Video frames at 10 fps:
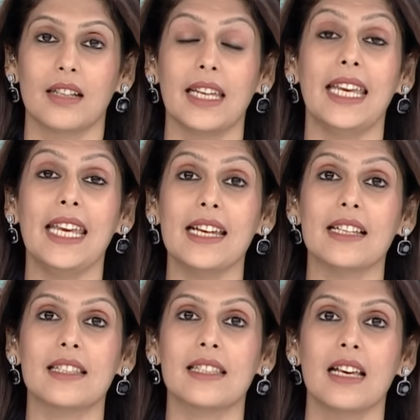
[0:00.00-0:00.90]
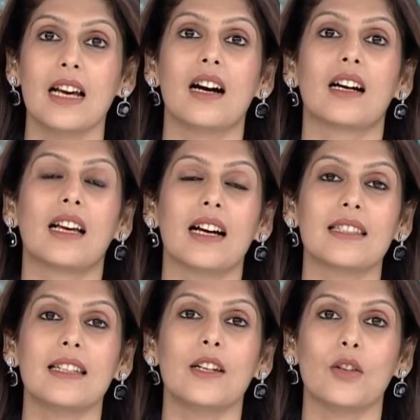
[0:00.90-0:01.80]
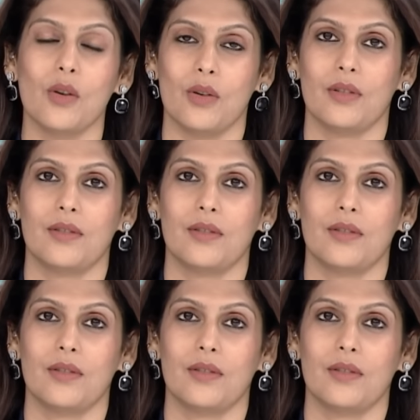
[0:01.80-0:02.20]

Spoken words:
He is her cousin-in-law.